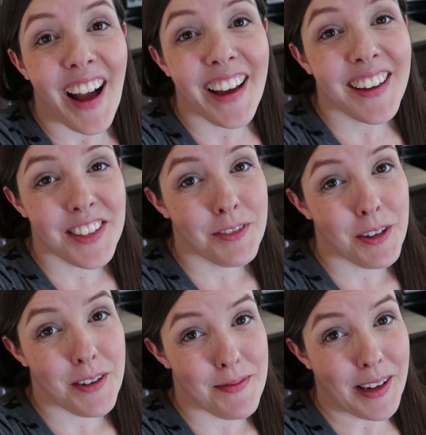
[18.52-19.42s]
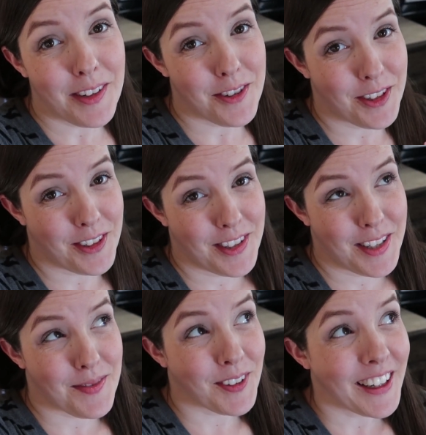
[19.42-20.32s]
I got to wear one of my new shirts
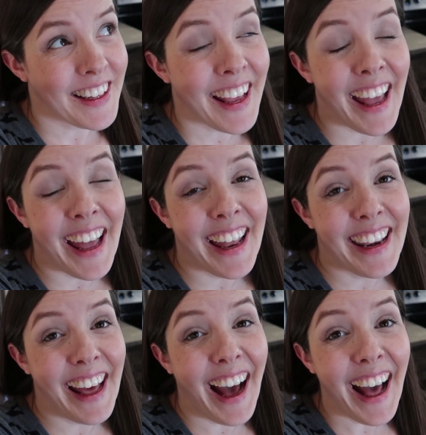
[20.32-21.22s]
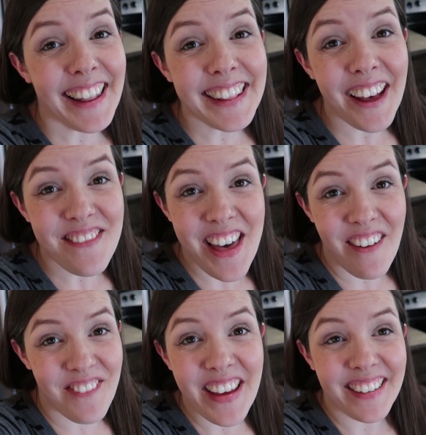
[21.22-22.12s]
this morning, and I love
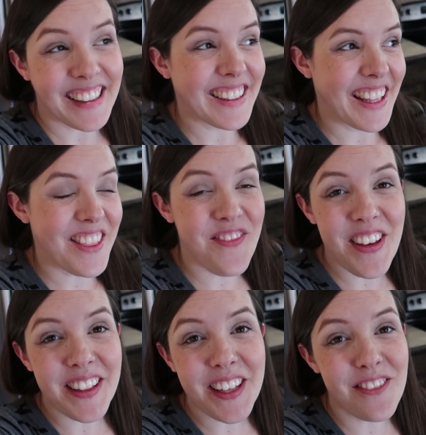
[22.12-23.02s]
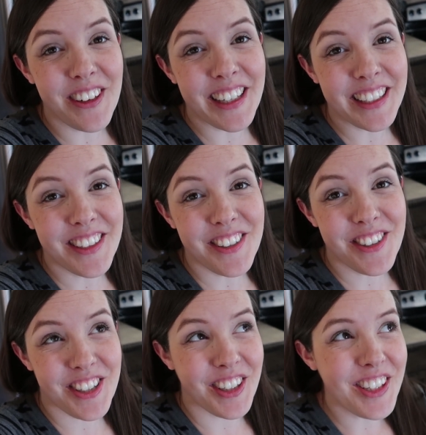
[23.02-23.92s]
that feeling. Like, the feeling of wearing a
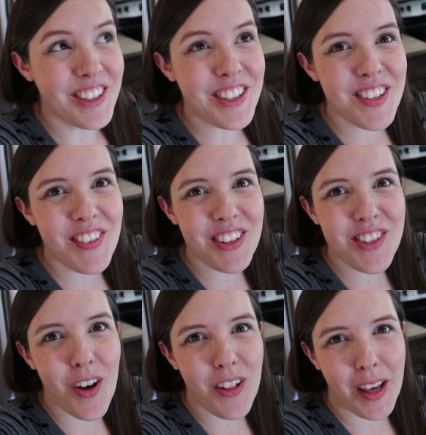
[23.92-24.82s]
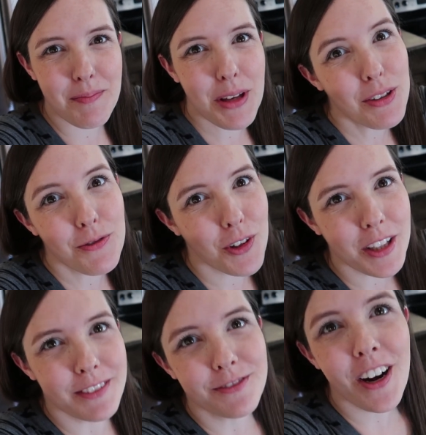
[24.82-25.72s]
new shirt, you just feel so, like, beautiful and